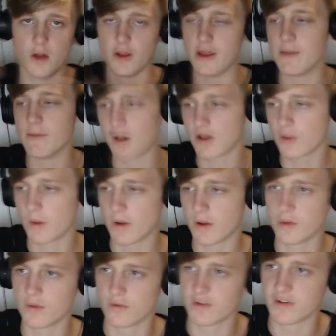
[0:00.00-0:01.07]
Oh yeah, and by the way,
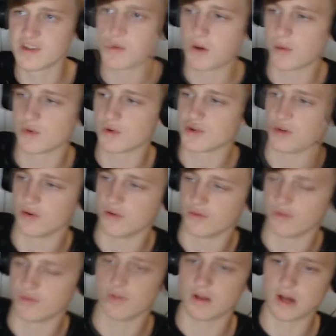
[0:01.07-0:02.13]
the reason why I wanted
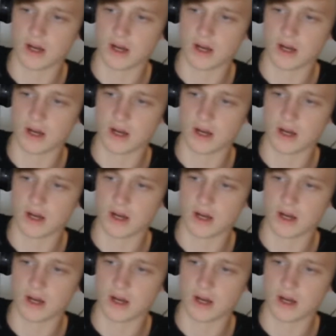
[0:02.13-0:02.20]
to